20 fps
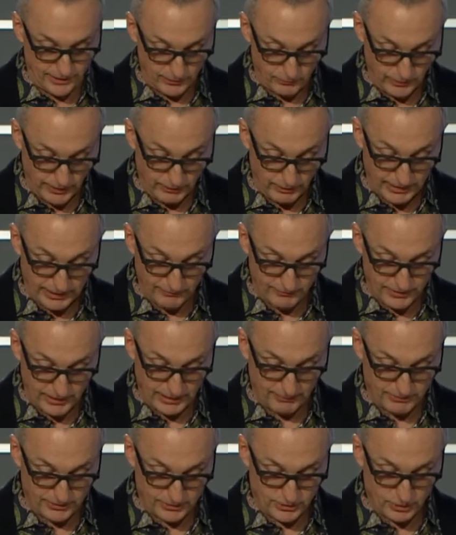than we will have
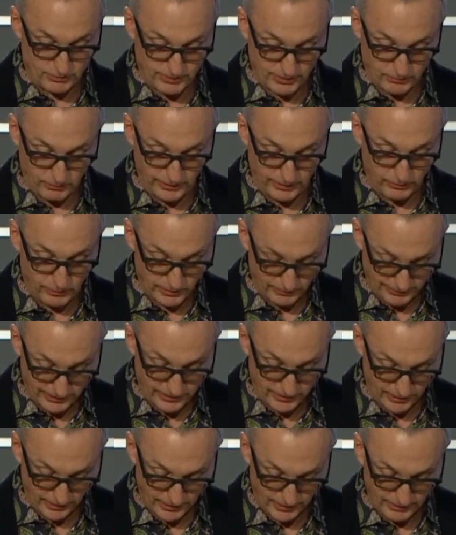time to do, but we will be
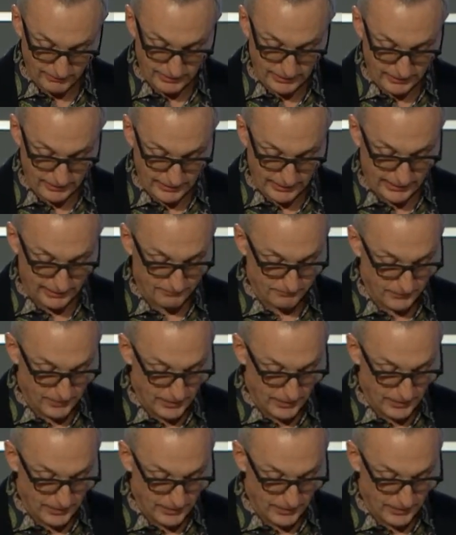talking about that.